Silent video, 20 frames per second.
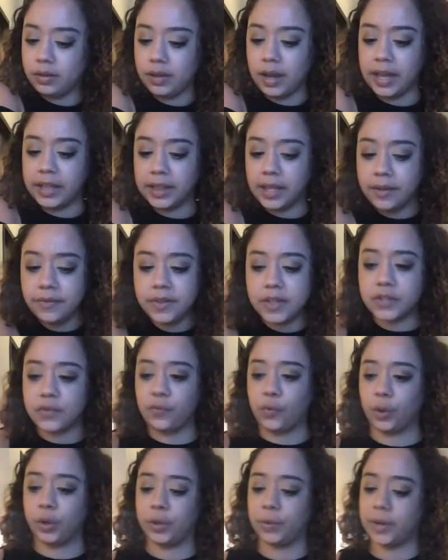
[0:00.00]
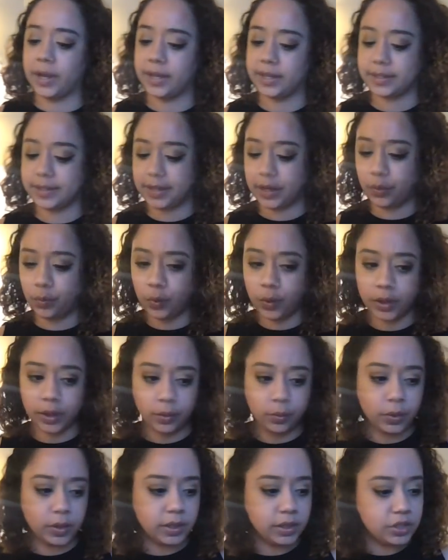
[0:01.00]
I love this for you guys. I really,
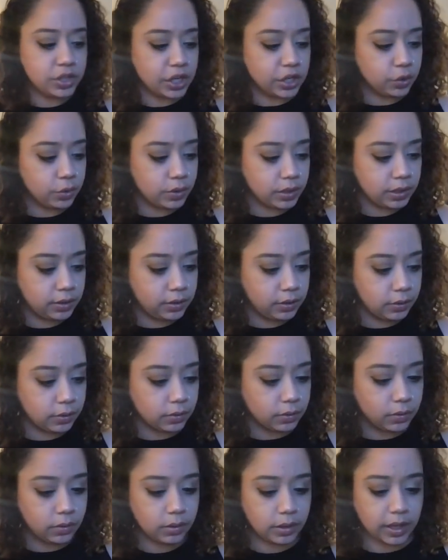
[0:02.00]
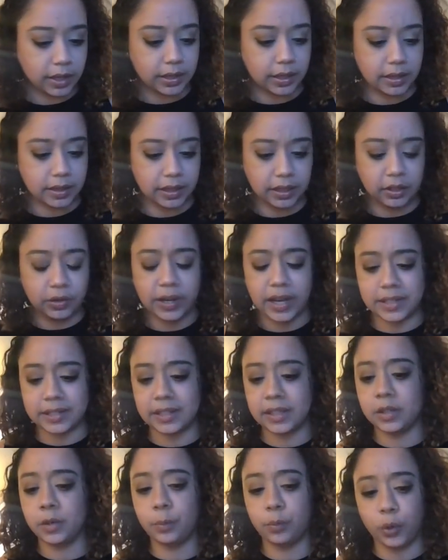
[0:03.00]
really genuinely do. I think you guys
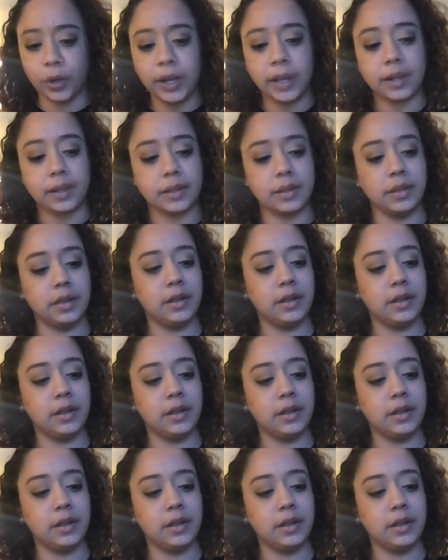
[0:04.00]
need a break.